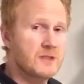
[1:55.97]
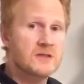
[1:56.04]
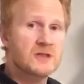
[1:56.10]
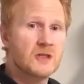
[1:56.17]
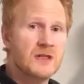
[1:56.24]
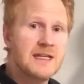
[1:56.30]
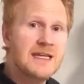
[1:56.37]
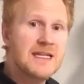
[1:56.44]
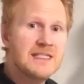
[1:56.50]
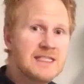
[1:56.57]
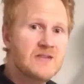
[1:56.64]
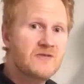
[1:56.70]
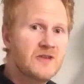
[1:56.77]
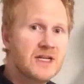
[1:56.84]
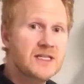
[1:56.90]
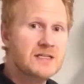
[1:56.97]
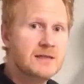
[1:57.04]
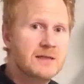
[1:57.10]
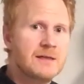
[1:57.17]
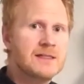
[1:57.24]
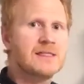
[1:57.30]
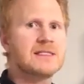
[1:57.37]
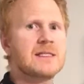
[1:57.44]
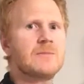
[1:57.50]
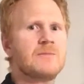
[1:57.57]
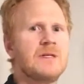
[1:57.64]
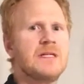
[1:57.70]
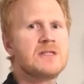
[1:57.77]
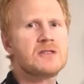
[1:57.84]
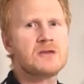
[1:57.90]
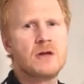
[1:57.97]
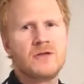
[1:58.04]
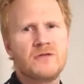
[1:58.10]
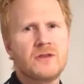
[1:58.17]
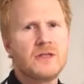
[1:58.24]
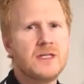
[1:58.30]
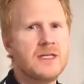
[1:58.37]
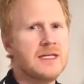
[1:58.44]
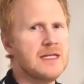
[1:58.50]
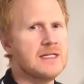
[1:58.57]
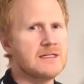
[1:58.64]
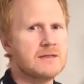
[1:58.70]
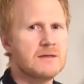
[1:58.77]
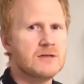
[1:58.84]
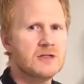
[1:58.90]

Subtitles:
So an easy fix, simply soften the knees.